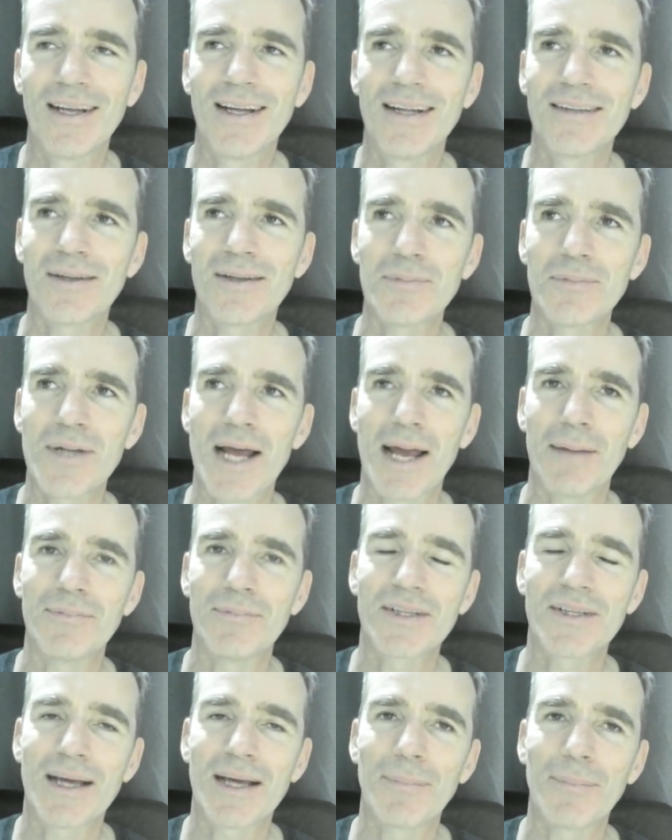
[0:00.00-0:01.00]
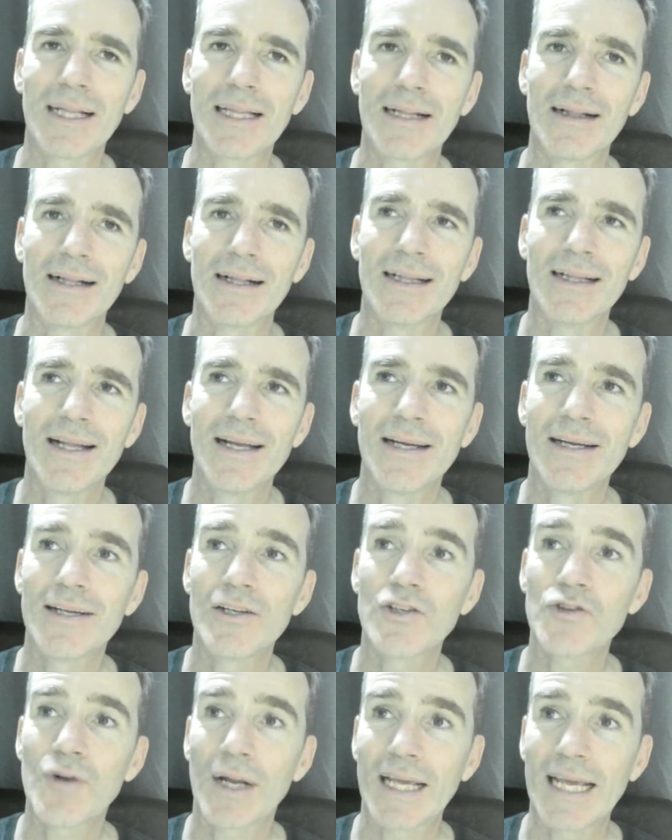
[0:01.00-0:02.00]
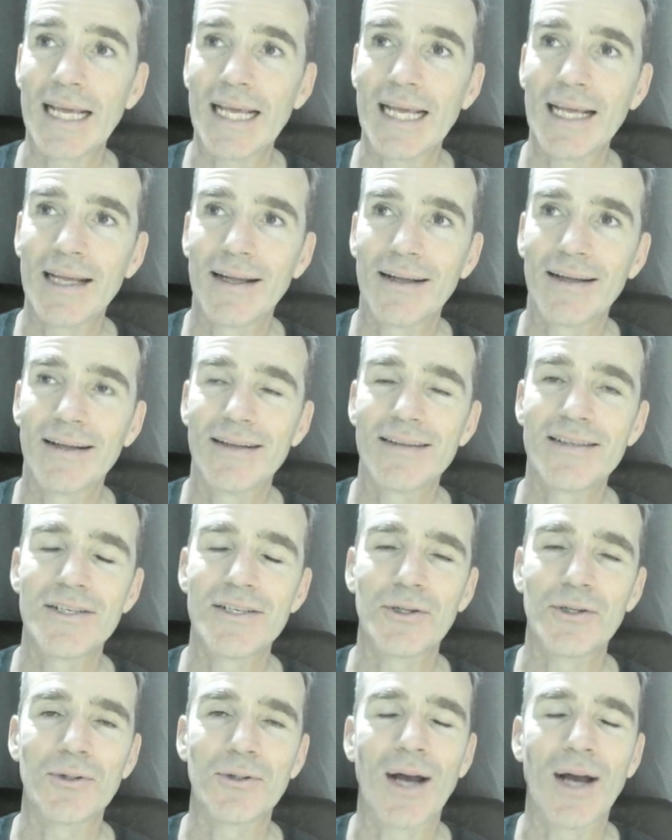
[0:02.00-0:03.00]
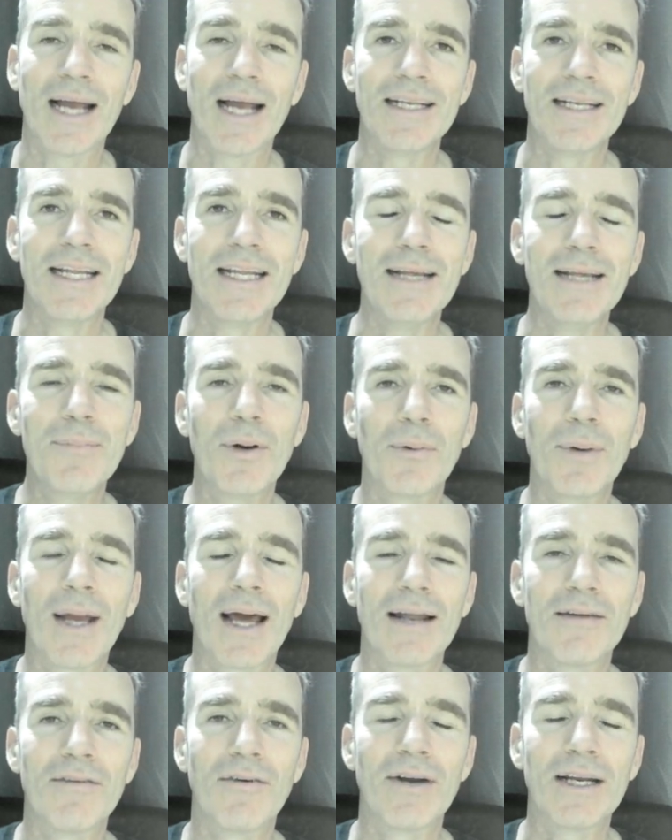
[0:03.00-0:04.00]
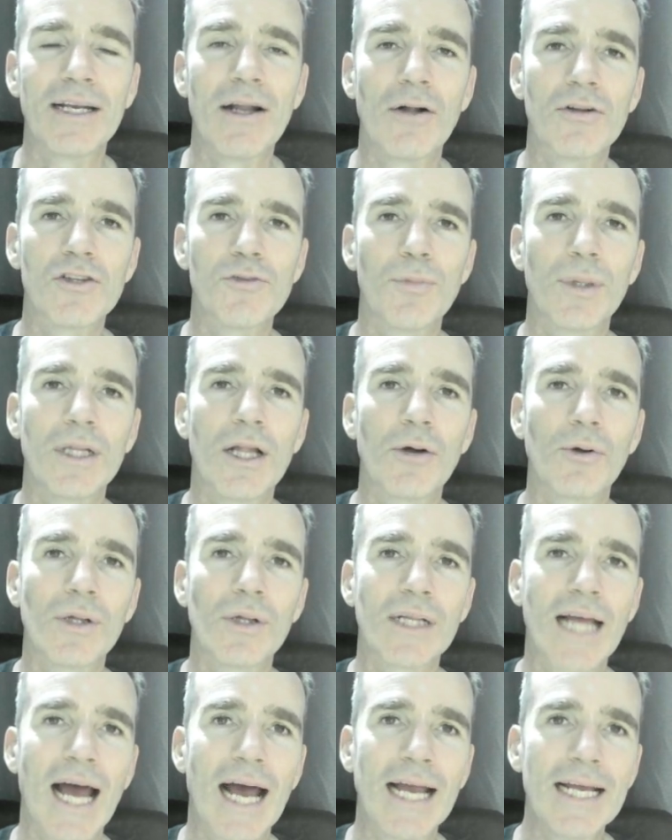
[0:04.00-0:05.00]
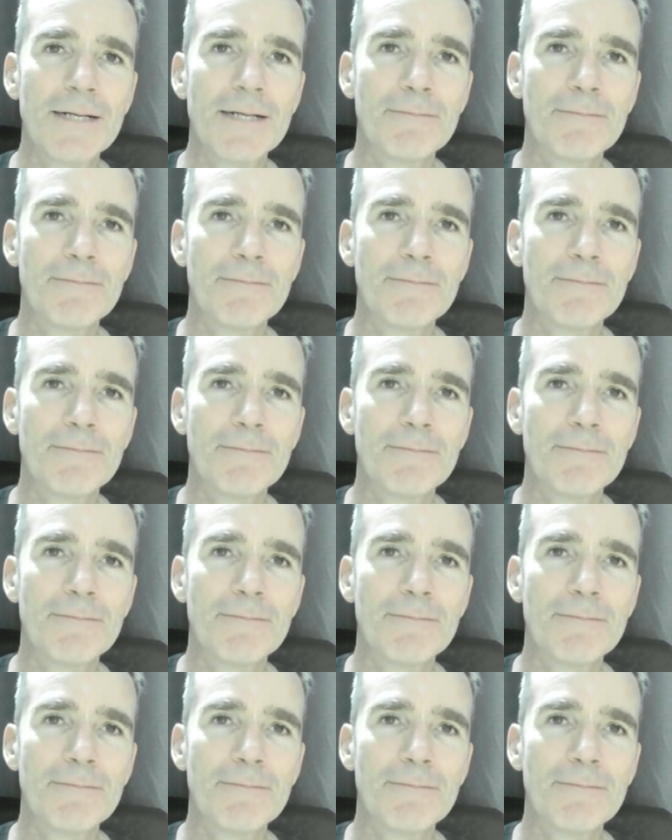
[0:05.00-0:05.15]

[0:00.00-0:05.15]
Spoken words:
Sometimes can be a little tricky to ID, but we had a very knowledgeable local guide.